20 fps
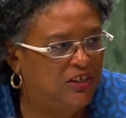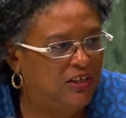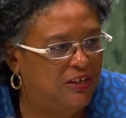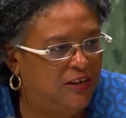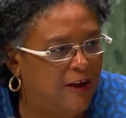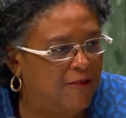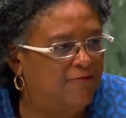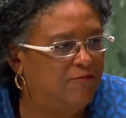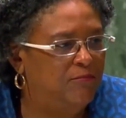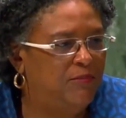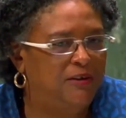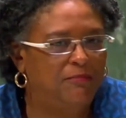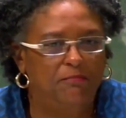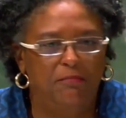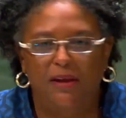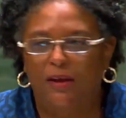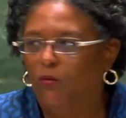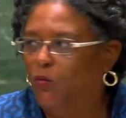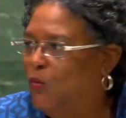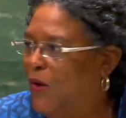government
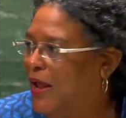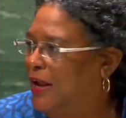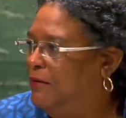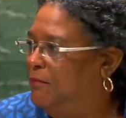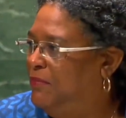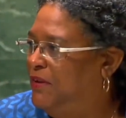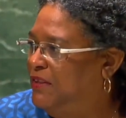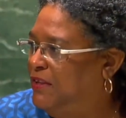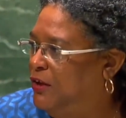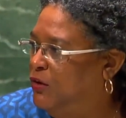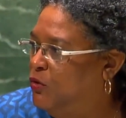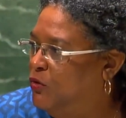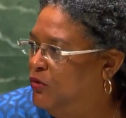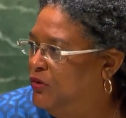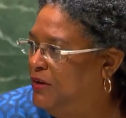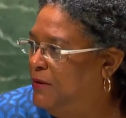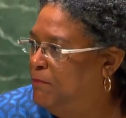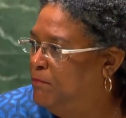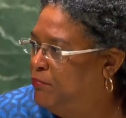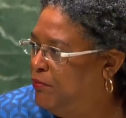may well be the
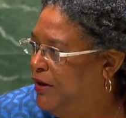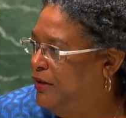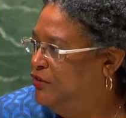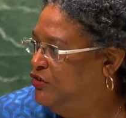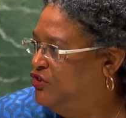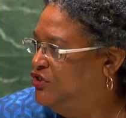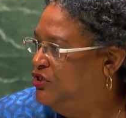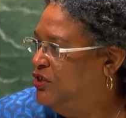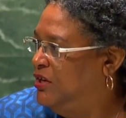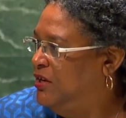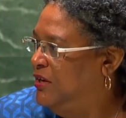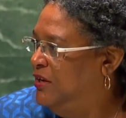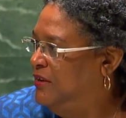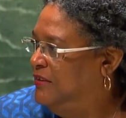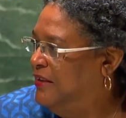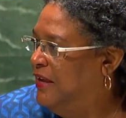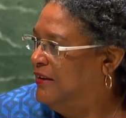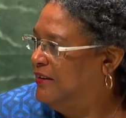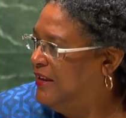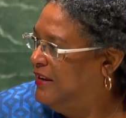only bridge
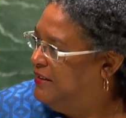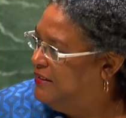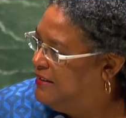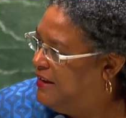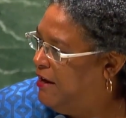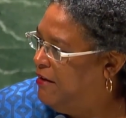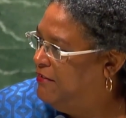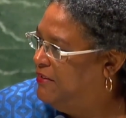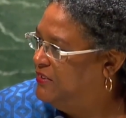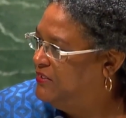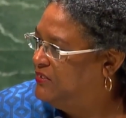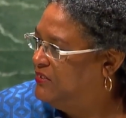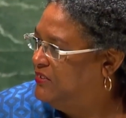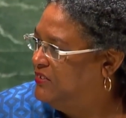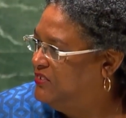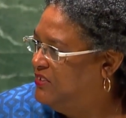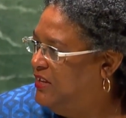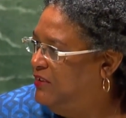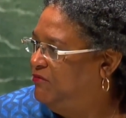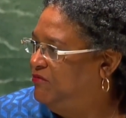that can carry us to
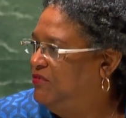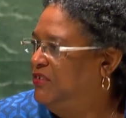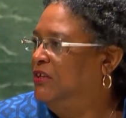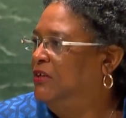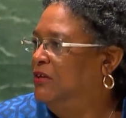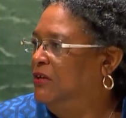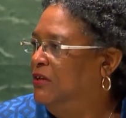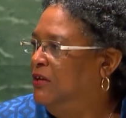safety.